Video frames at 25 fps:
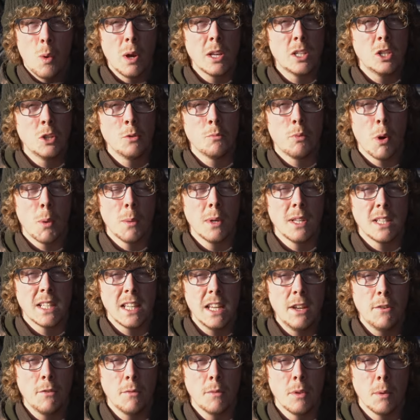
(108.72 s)
Well, as you can probably
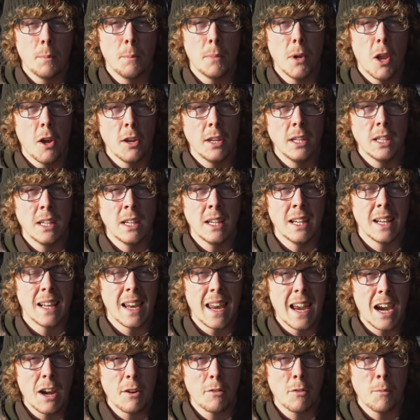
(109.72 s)
see from the blinding
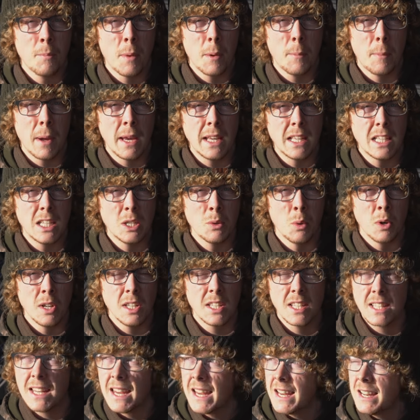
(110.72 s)
glare from my pasty
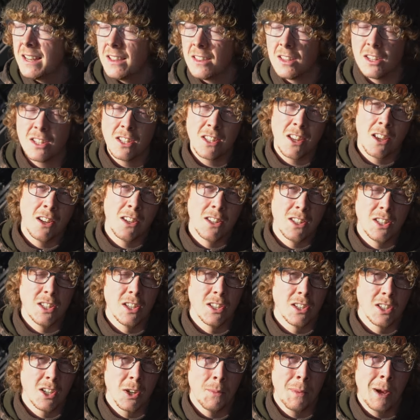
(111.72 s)
white skin, the sun has
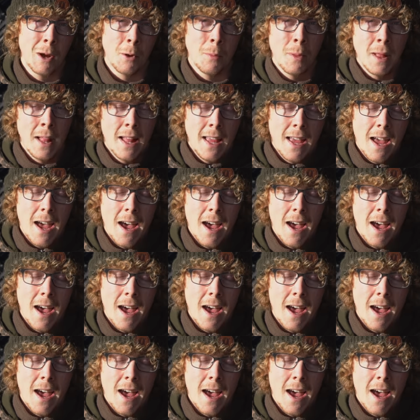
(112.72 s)
just come out.